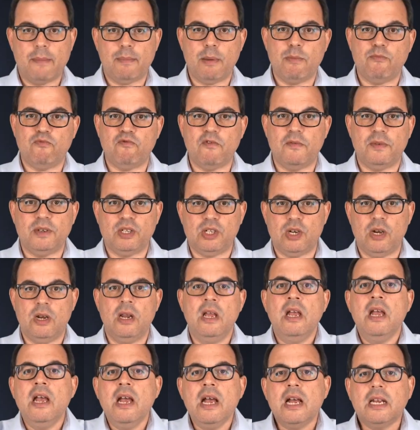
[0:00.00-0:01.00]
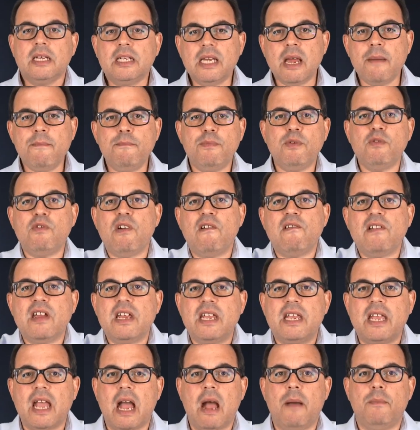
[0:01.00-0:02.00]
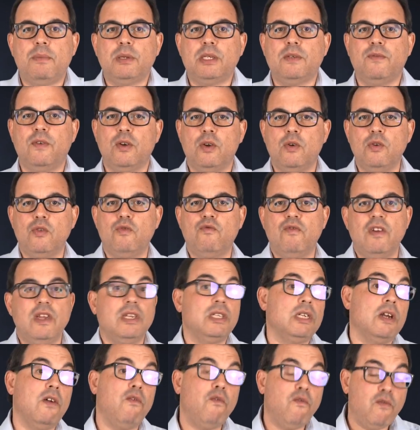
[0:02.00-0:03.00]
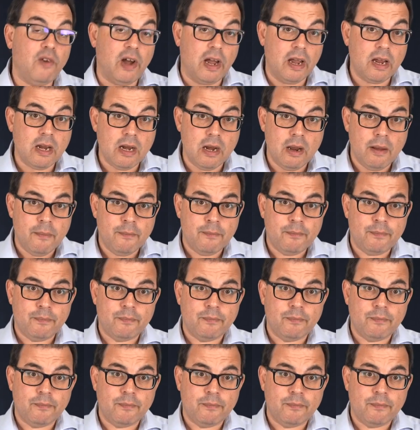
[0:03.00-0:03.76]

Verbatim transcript: gap in provision. Temporary gaps for good reason are fine,